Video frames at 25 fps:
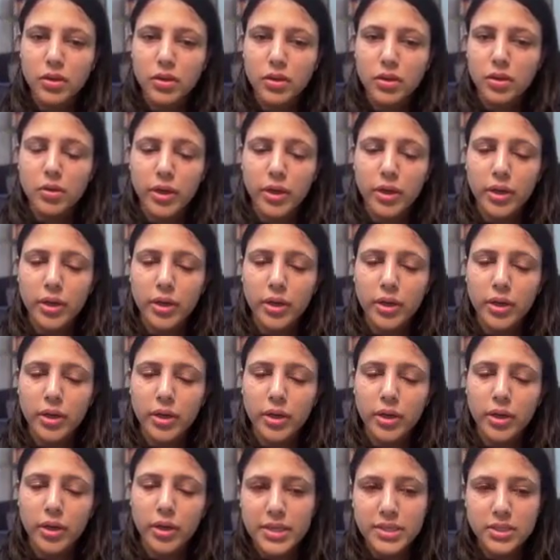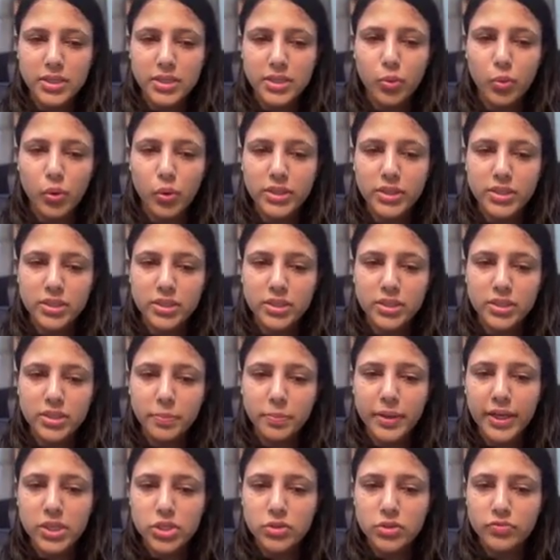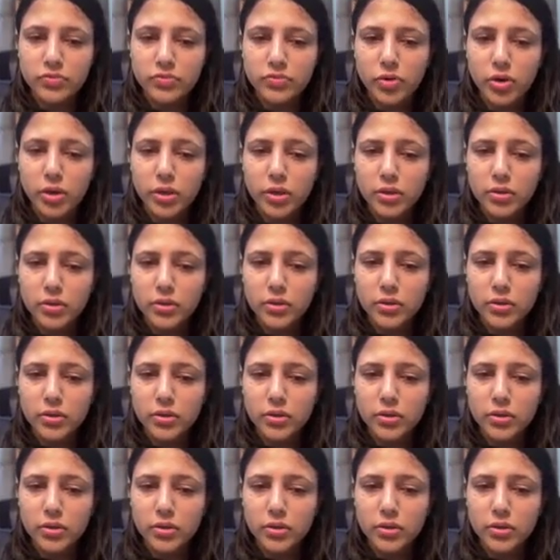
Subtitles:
Okay, so I'm asking what's the prediction for